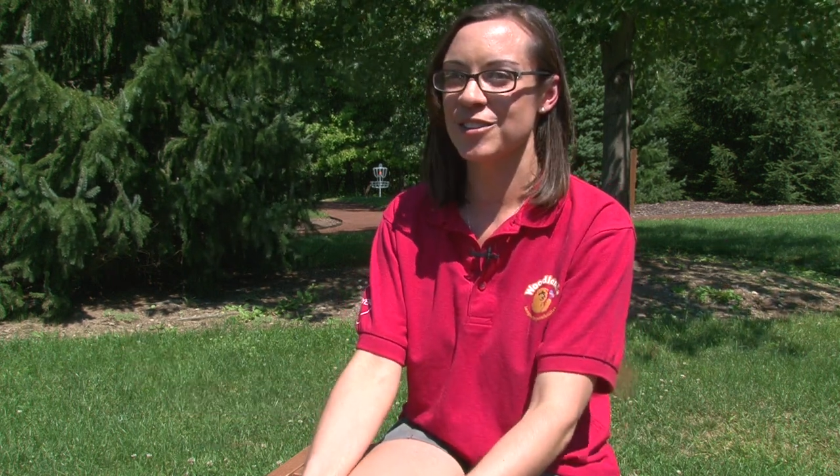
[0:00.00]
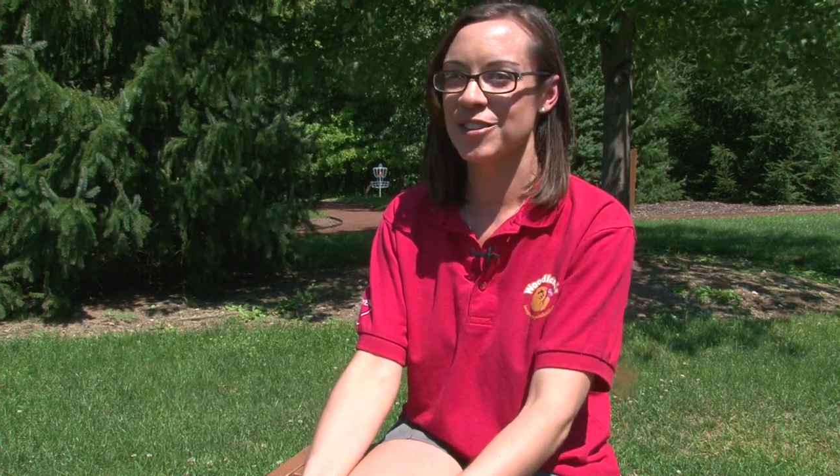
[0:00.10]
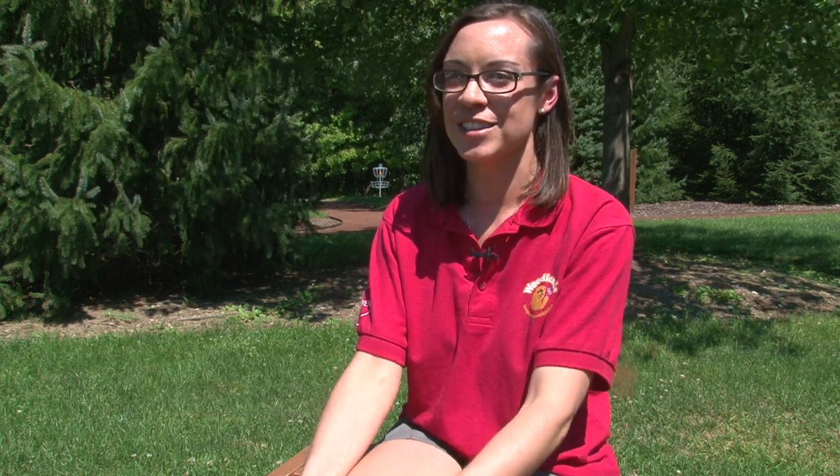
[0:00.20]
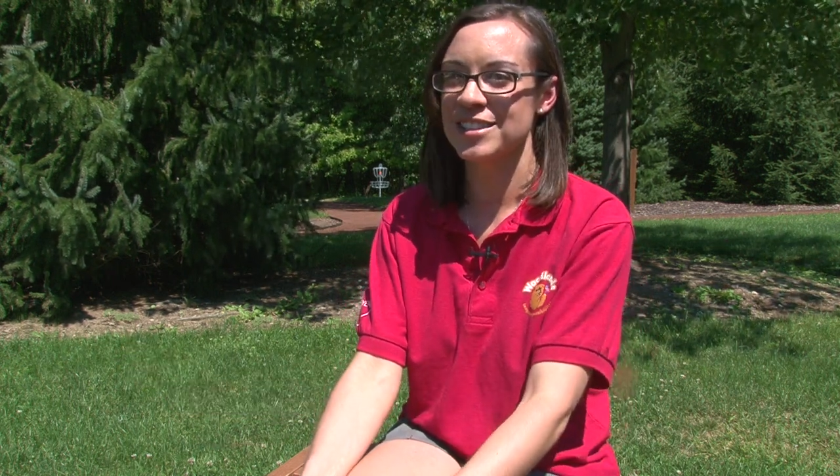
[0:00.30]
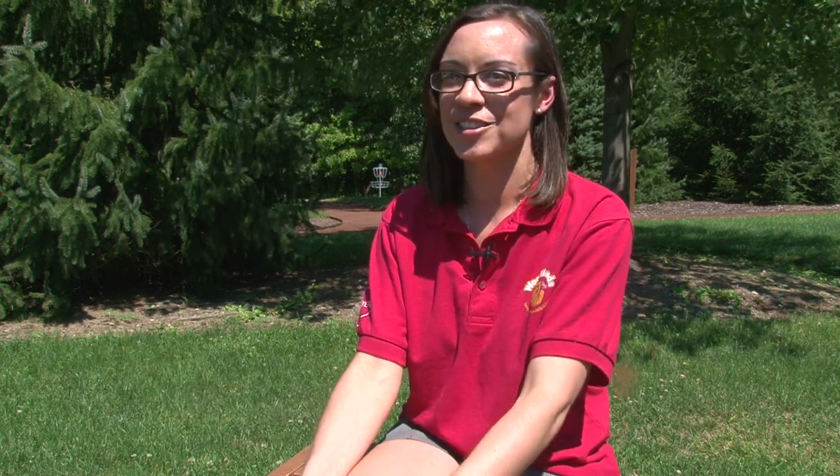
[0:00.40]

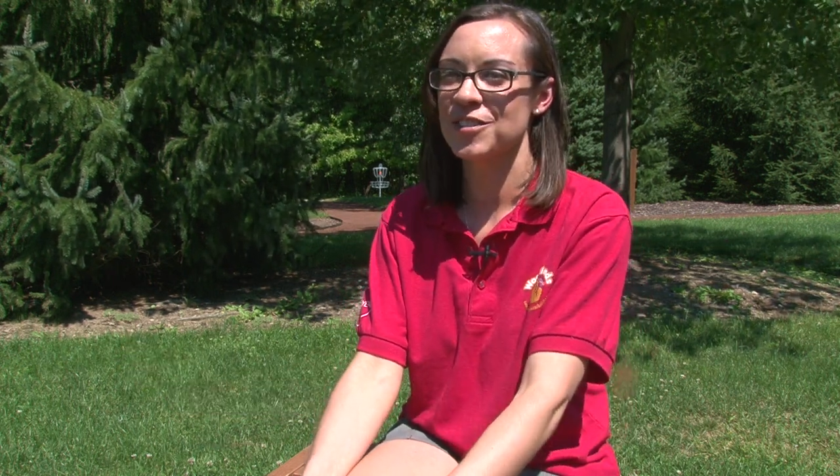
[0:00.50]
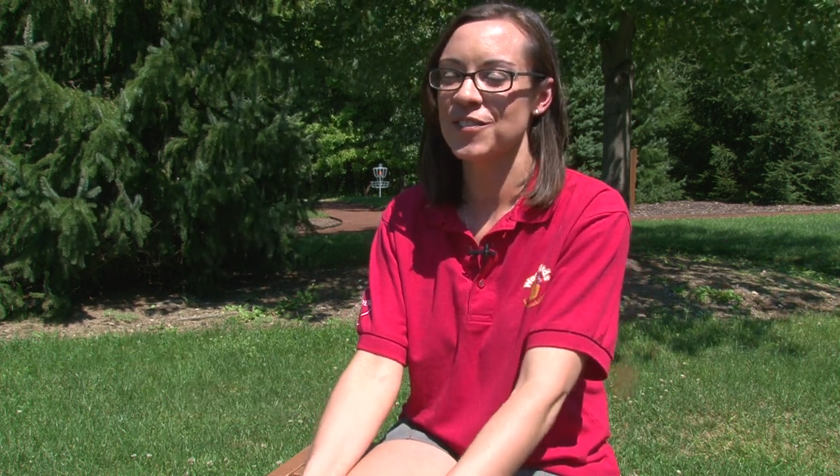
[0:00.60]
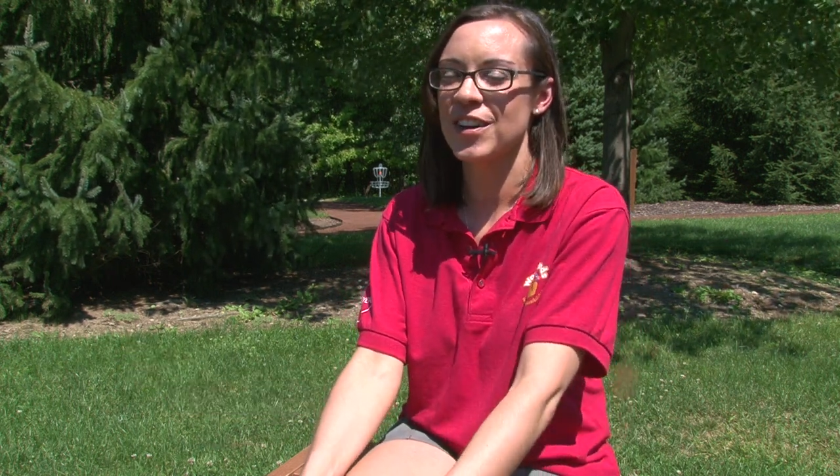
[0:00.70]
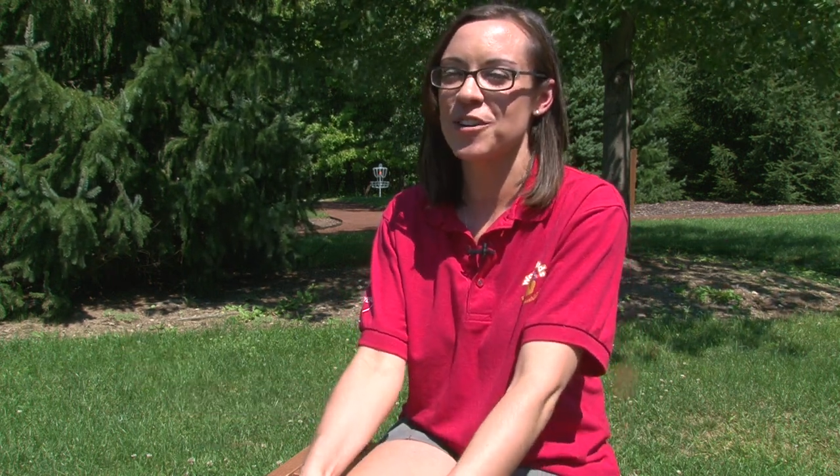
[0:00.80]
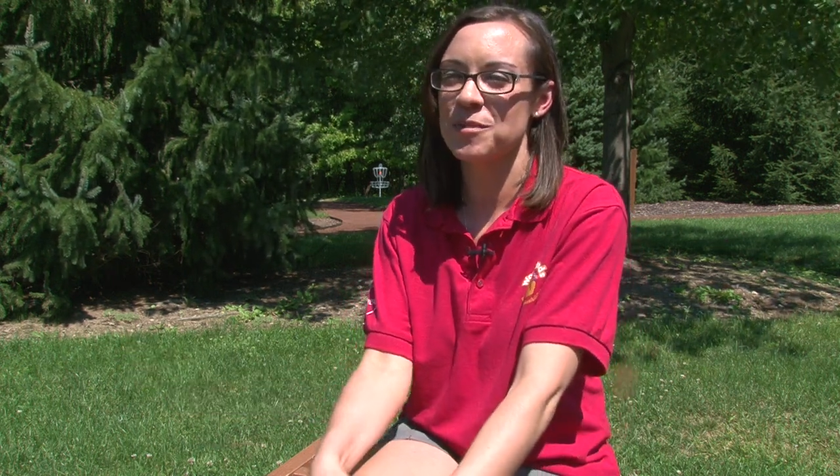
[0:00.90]
creates a good
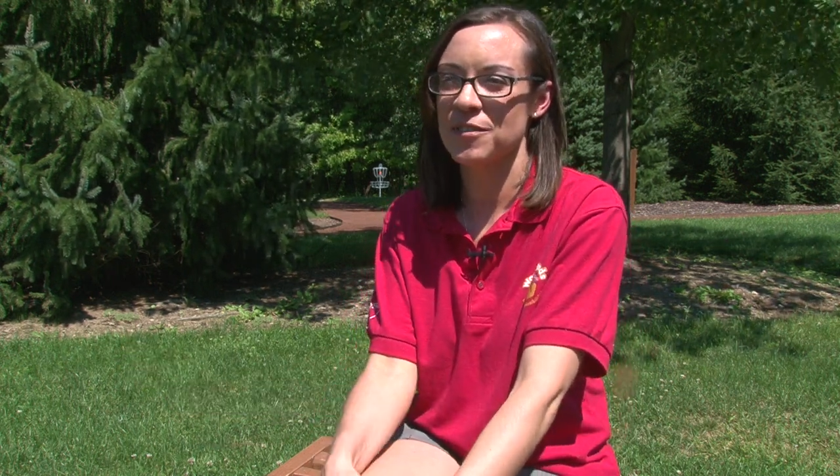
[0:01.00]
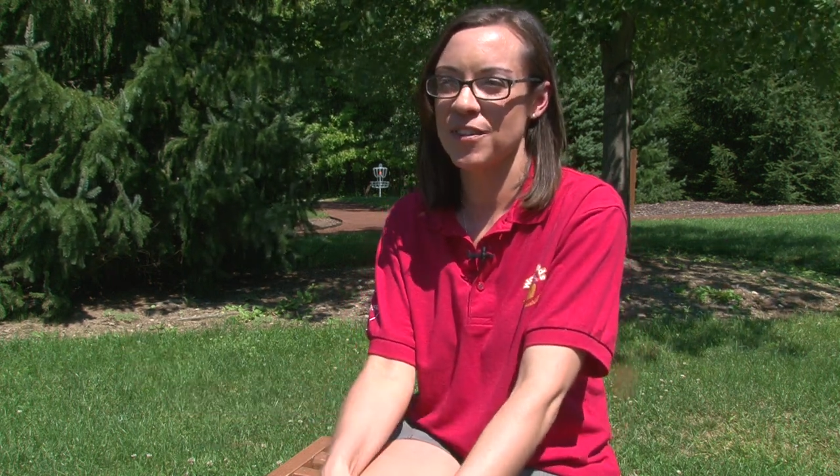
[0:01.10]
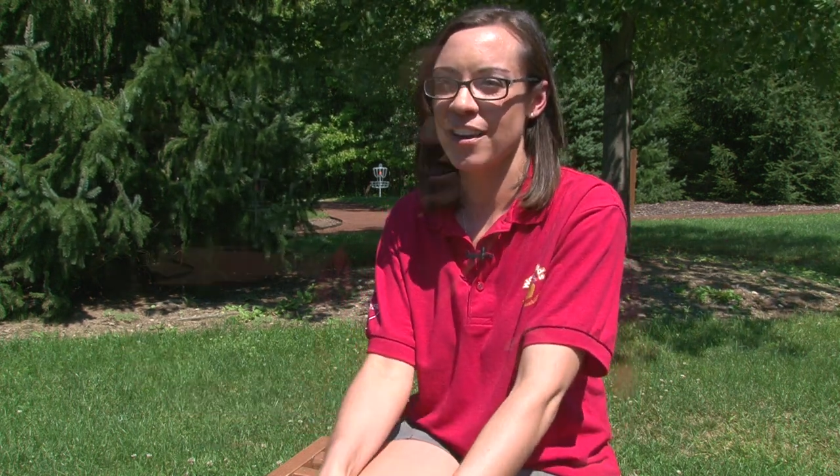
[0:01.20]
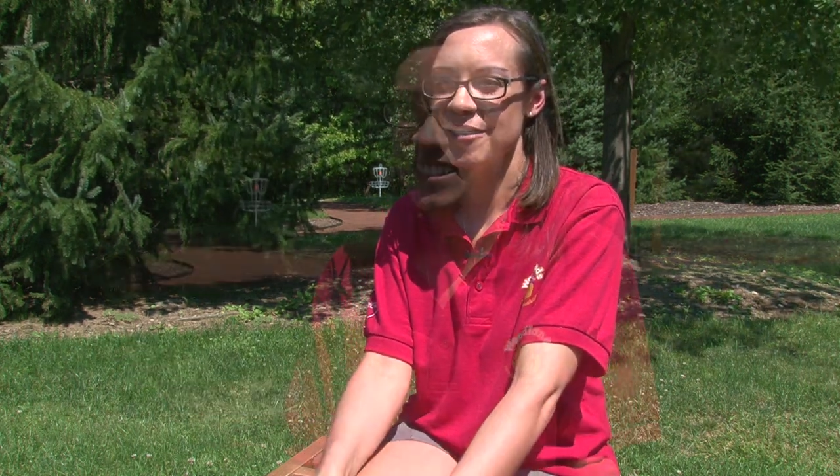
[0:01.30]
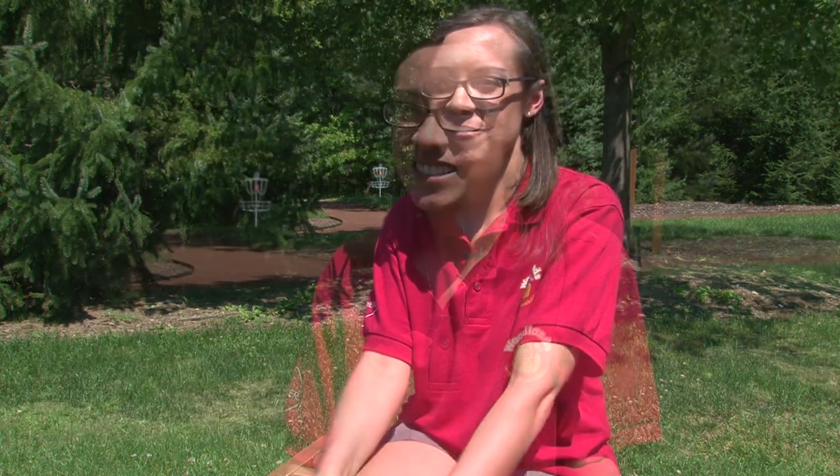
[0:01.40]
environment
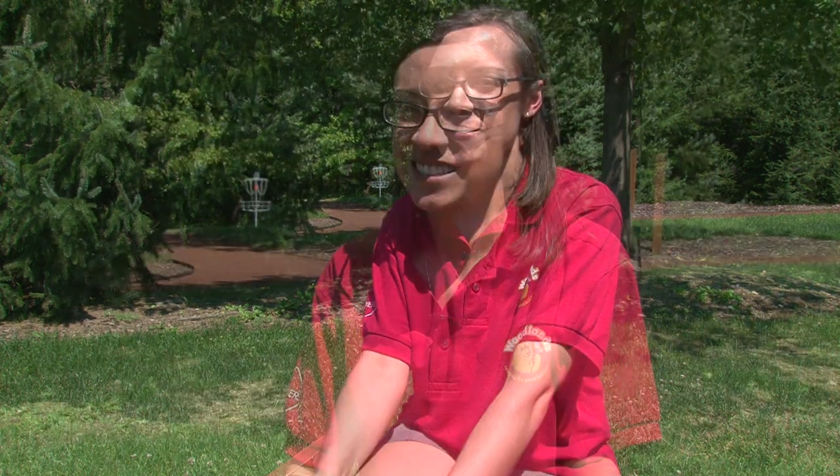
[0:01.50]
for that.